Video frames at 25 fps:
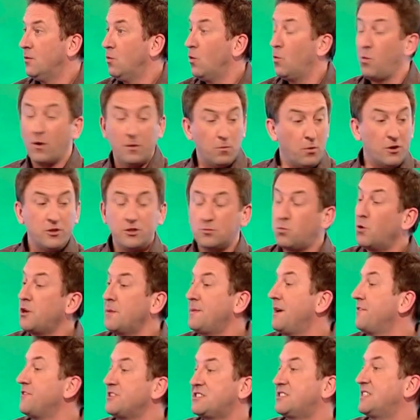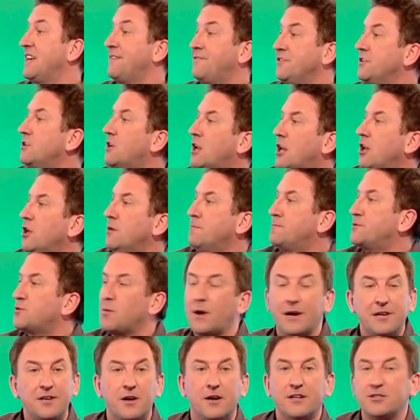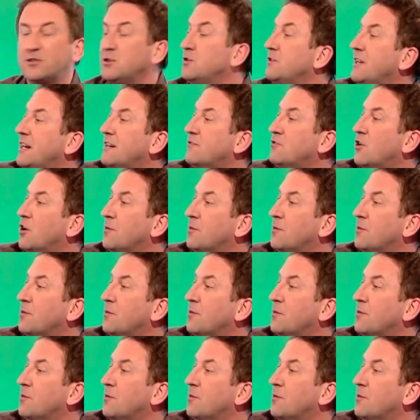Well, what about the seven clubs? Why don't I do that,